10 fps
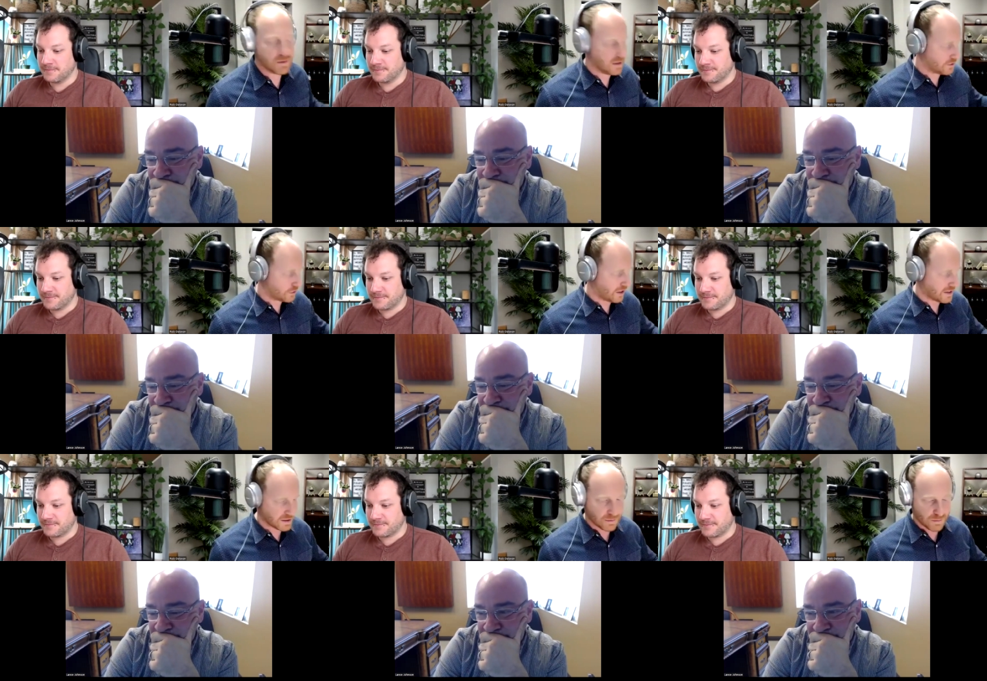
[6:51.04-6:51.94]
Speaker 1: It's
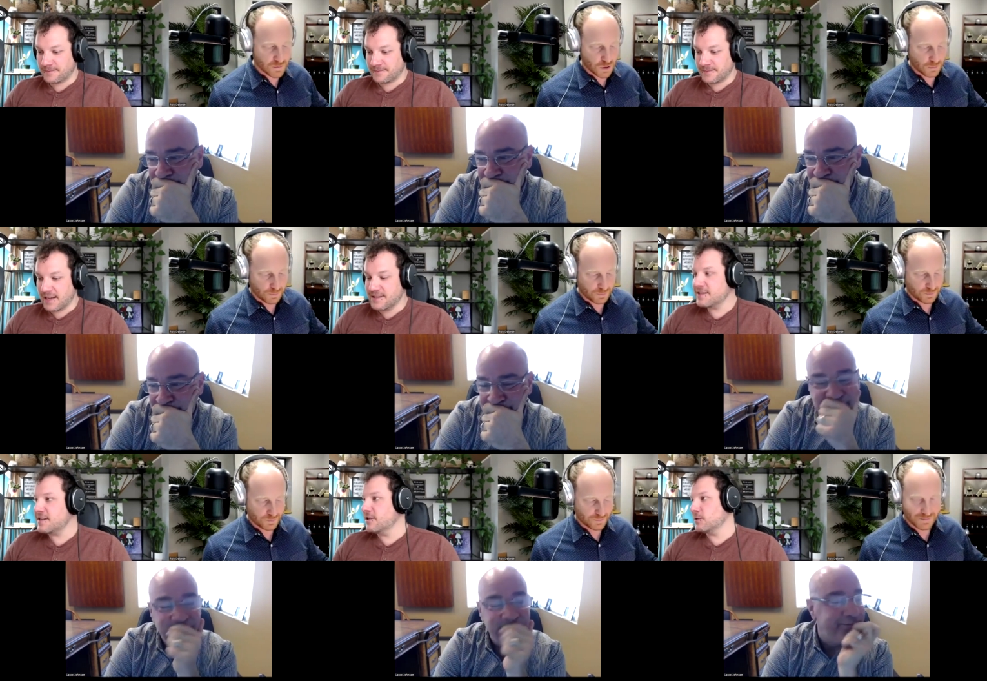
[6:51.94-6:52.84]
crazy.
Speaker 2: So, and
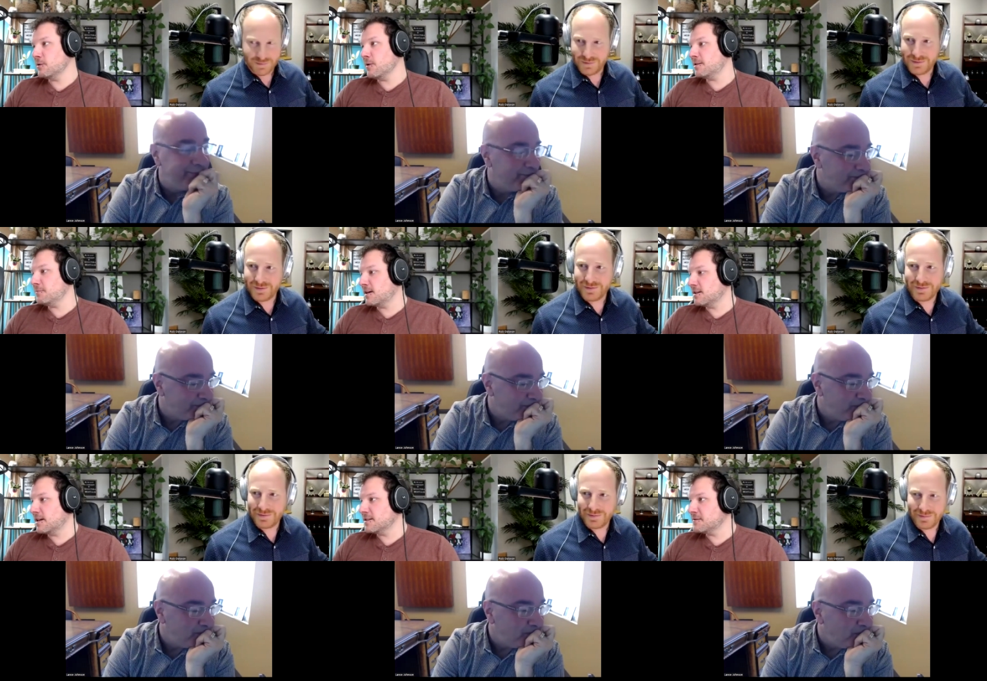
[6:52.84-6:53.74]
just to hear the regret in my
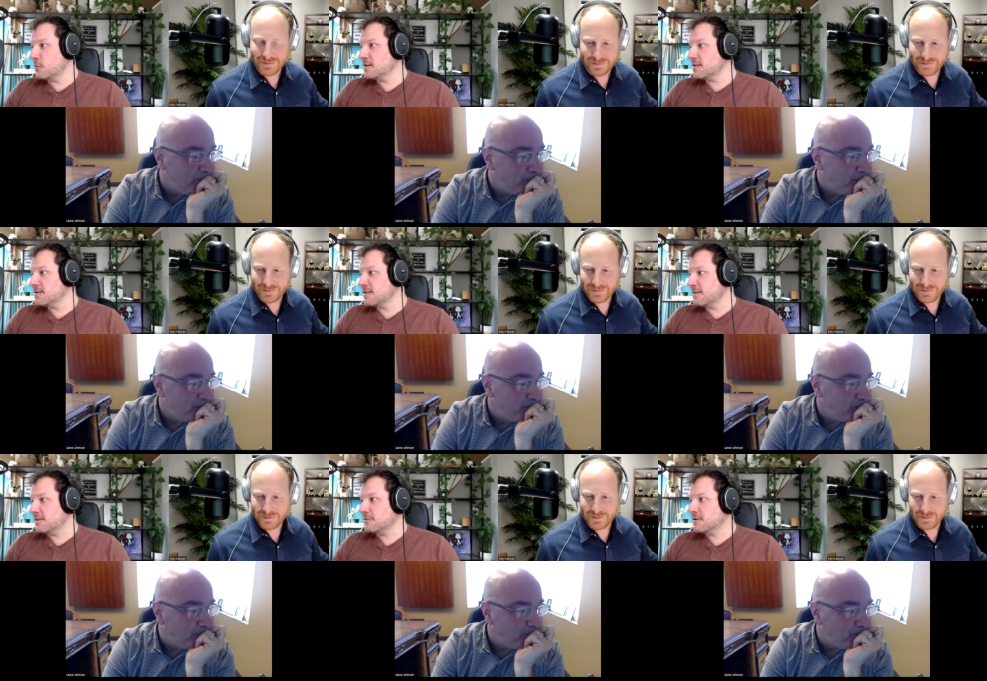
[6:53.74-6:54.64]
clients' voices. I
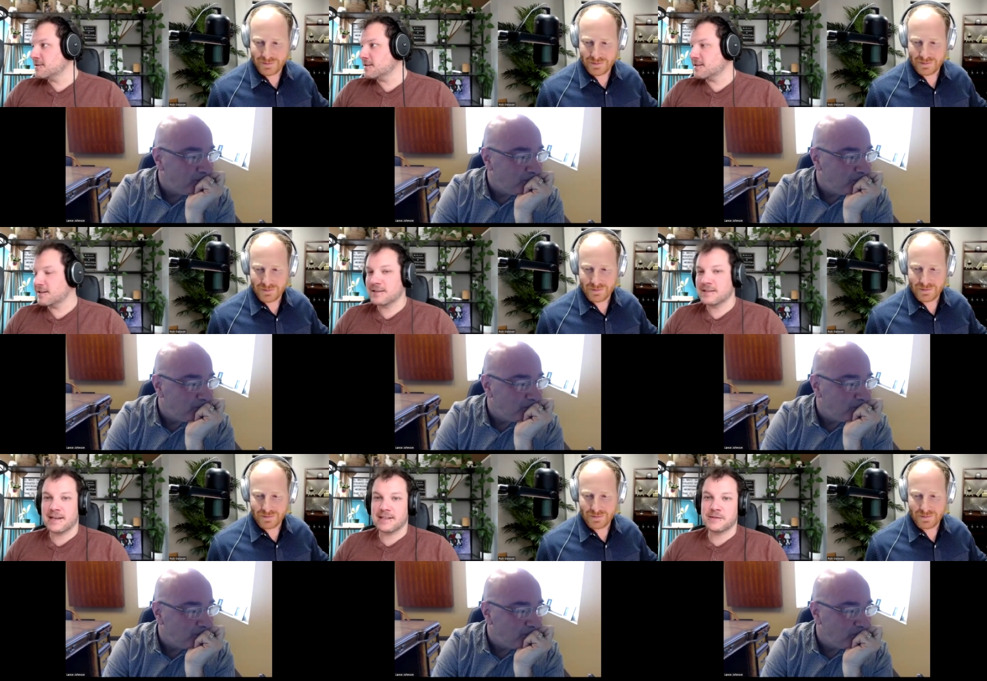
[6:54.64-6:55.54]
mean, it was just such a
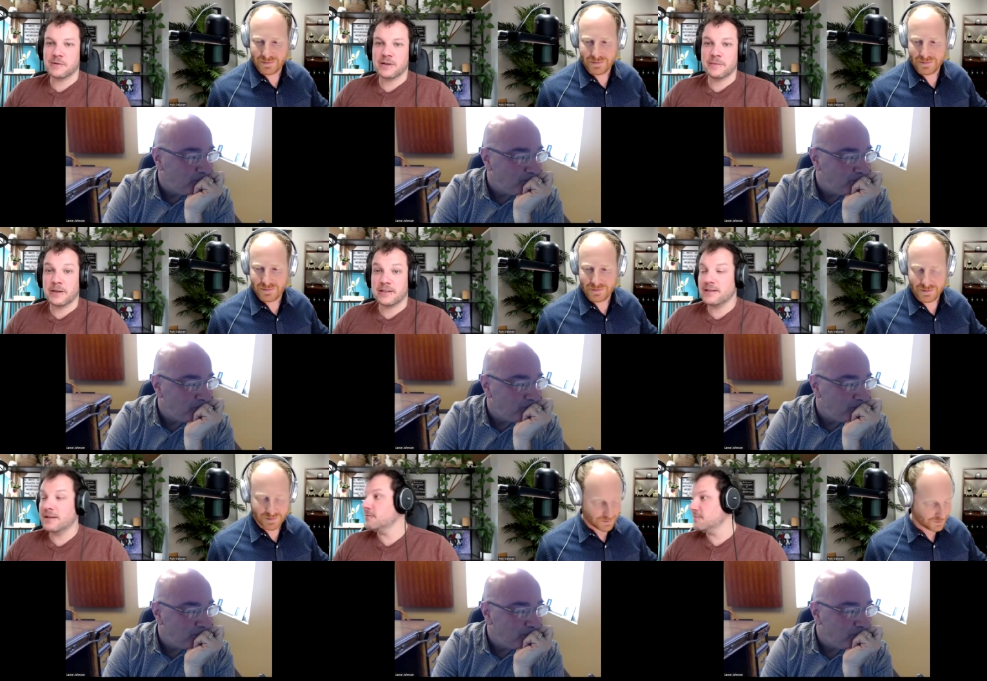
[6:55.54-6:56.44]
sad story, but
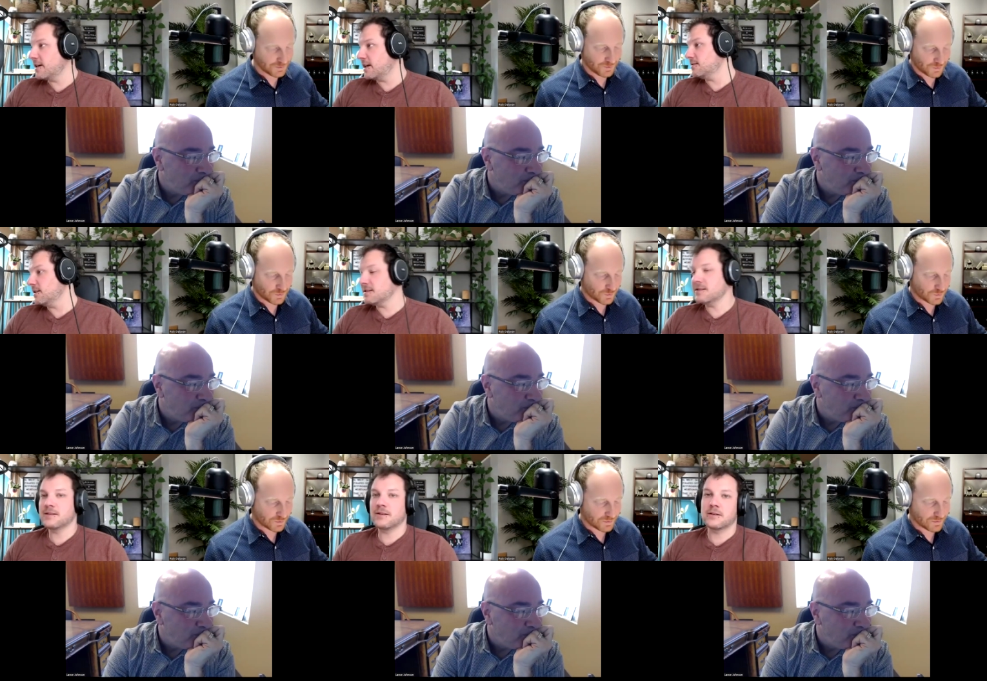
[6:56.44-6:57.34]
you know, again,
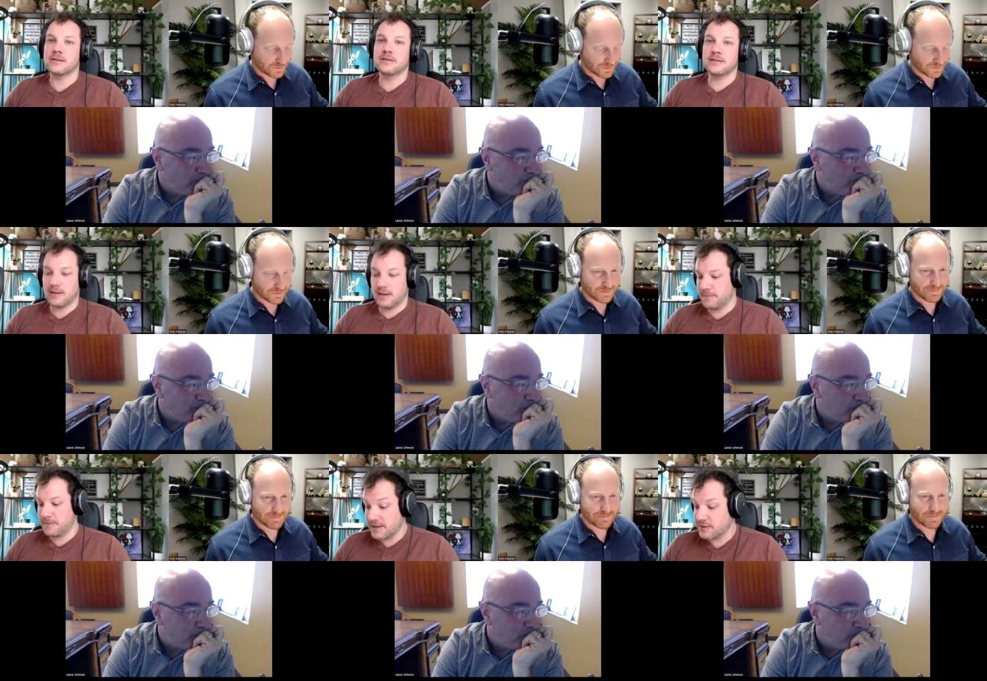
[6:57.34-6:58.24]
lessons learned.
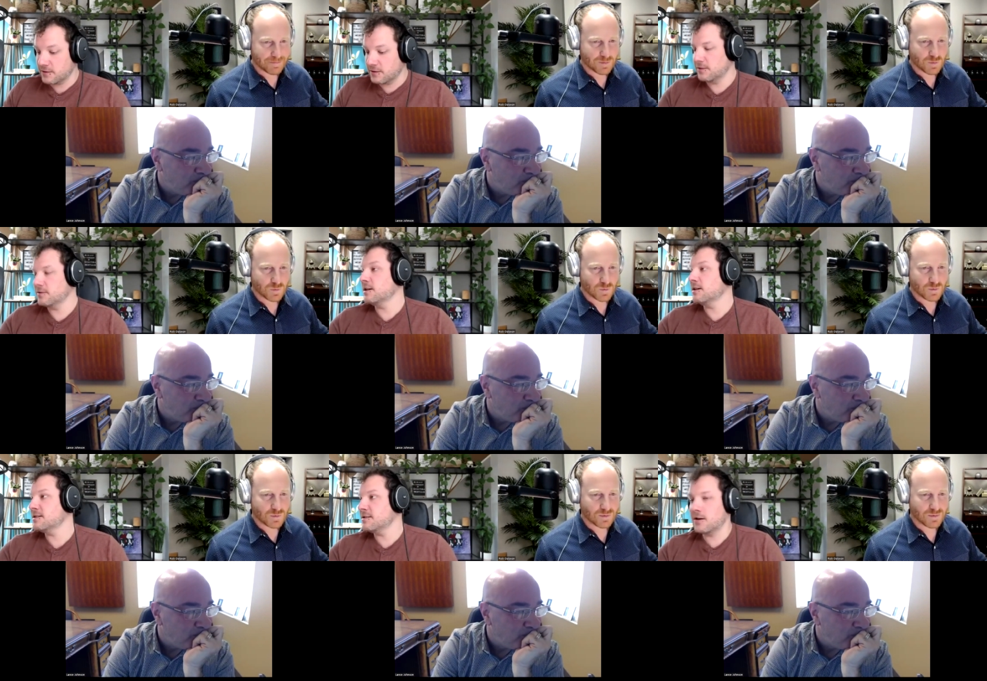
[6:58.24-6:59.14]
Um, they certainly learned their
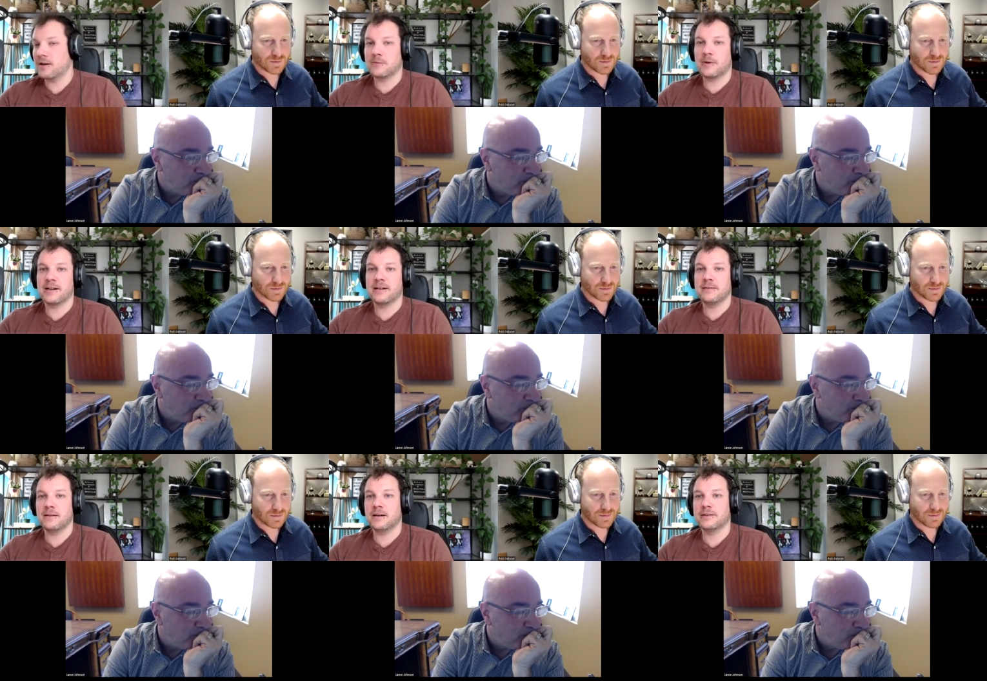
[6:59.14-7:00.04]
lesson the hard way
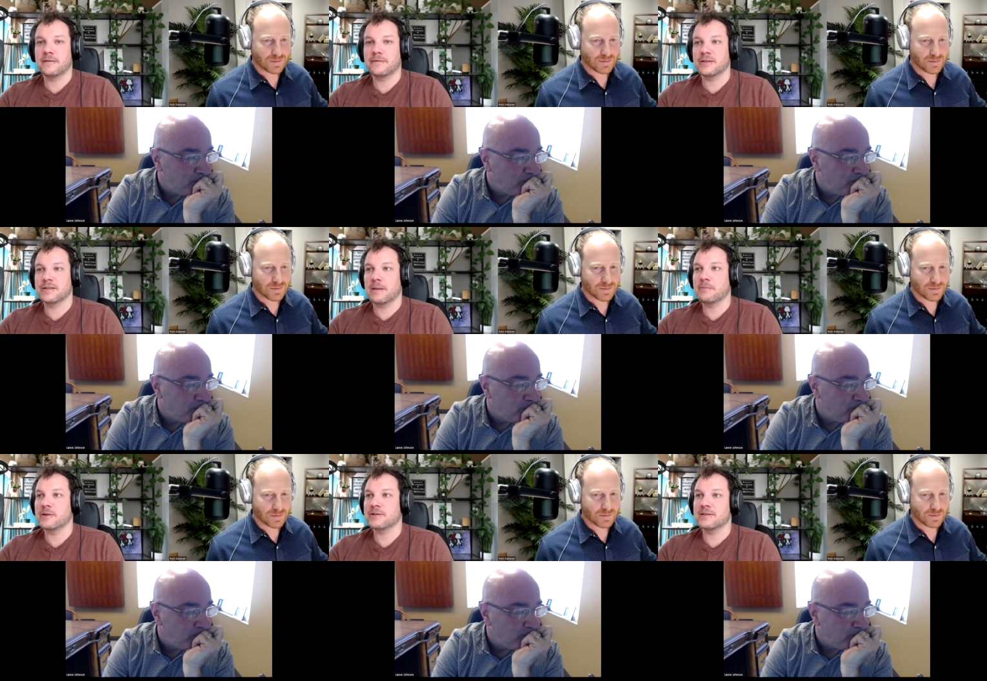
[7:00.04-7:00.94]
on their first time
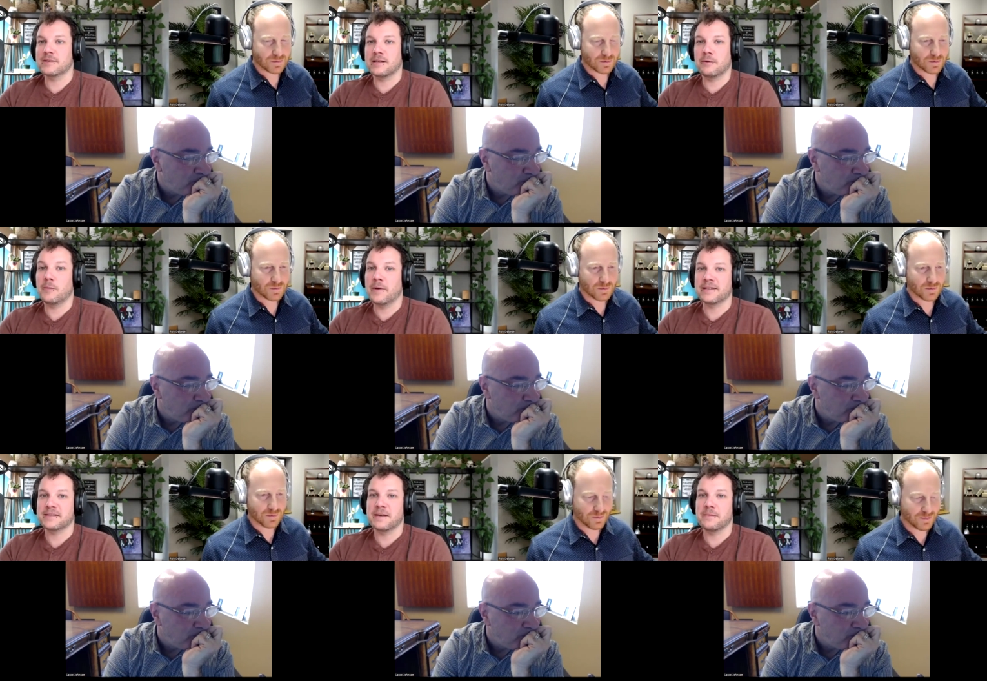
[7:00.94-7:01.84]
purchase, and they won't make
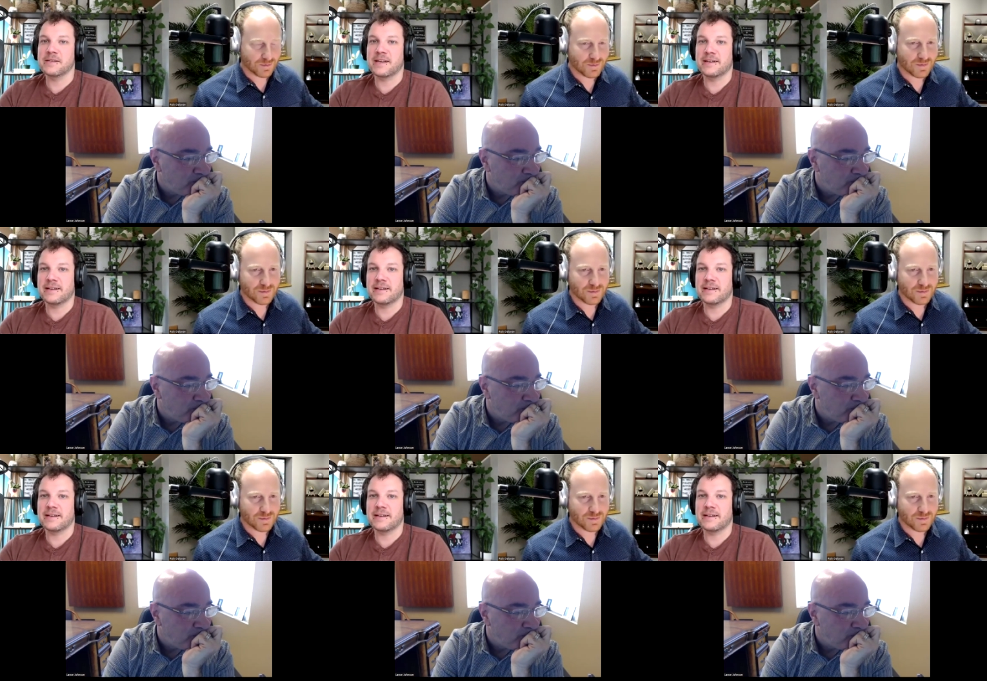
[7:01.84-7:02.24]
the mm-hmm. same mistake